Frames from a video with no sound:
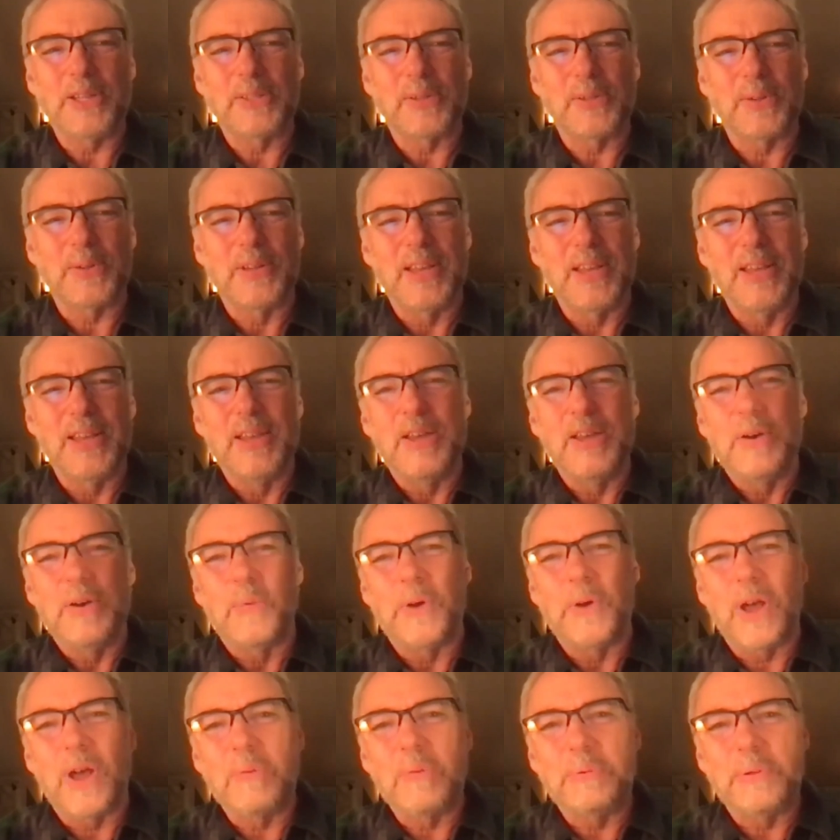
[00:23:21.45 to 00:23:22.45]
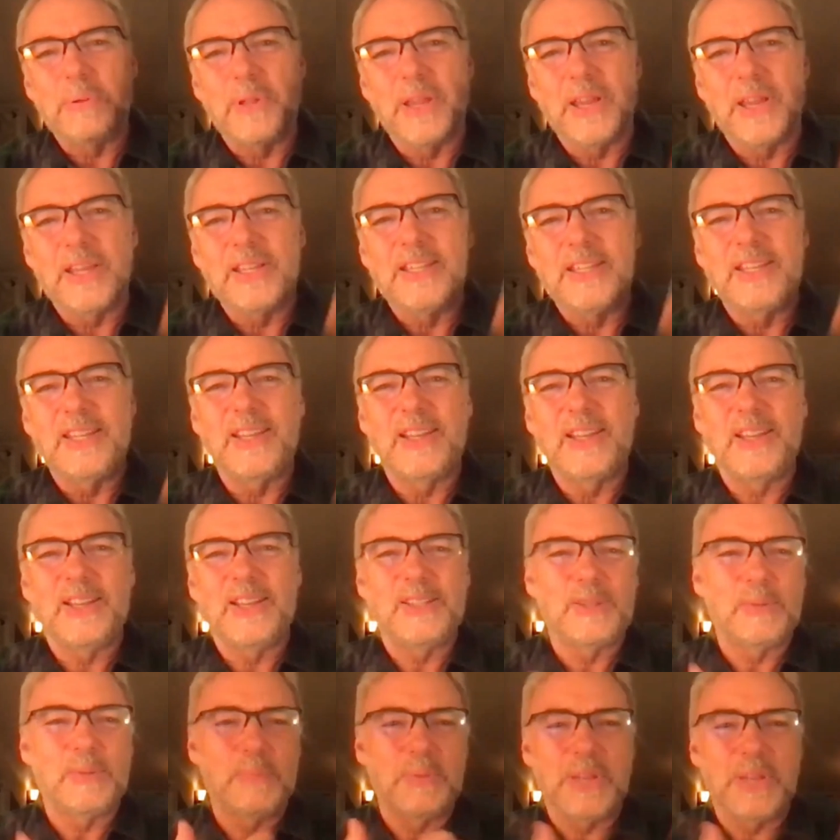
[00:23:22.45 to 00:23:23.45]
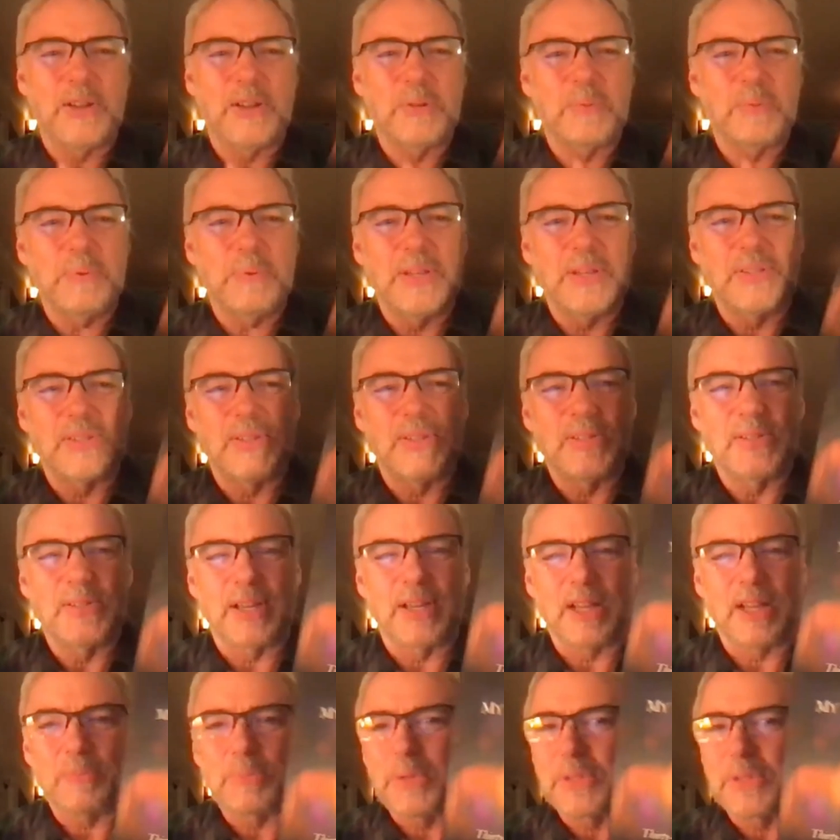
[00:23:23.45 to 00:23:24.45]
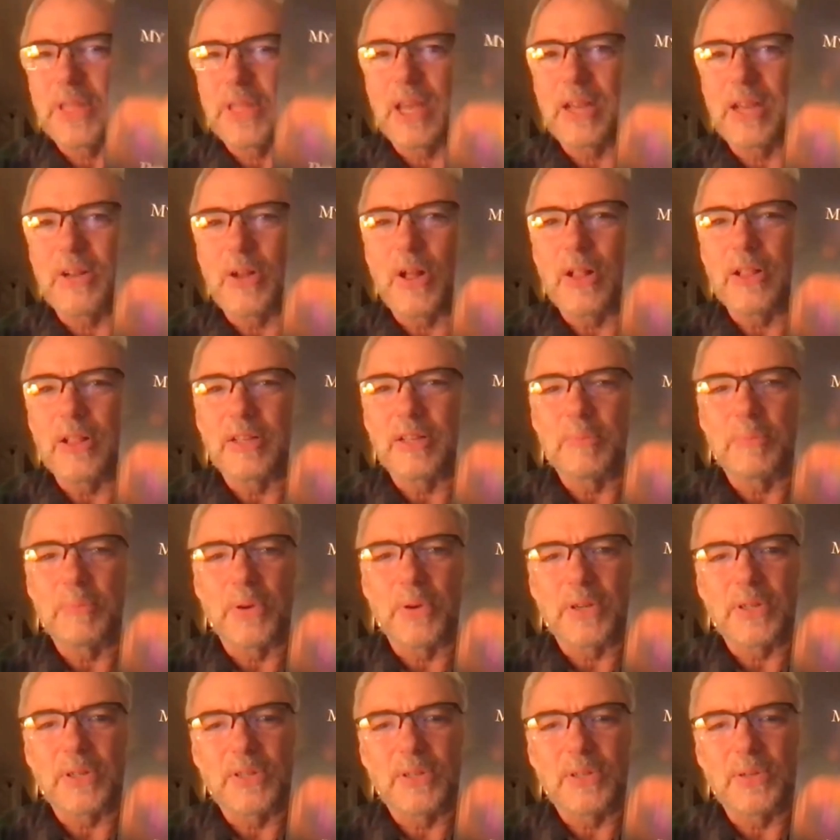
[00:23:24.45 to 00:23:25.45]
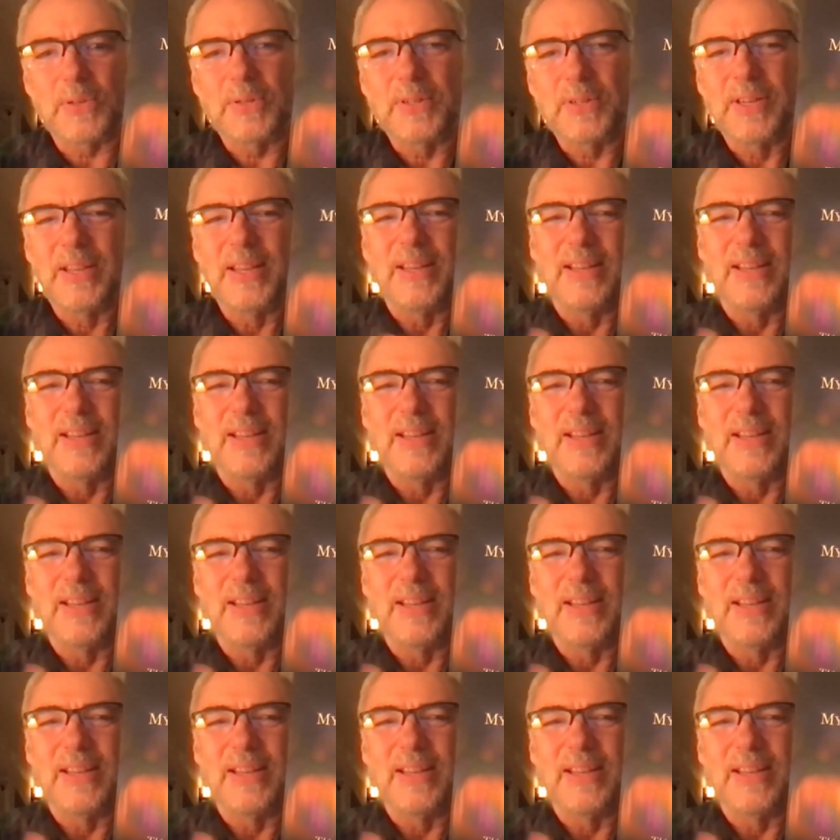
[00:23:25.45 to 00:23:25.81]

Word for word: So we all played uh, some piano pieces, and I put that all in a book too,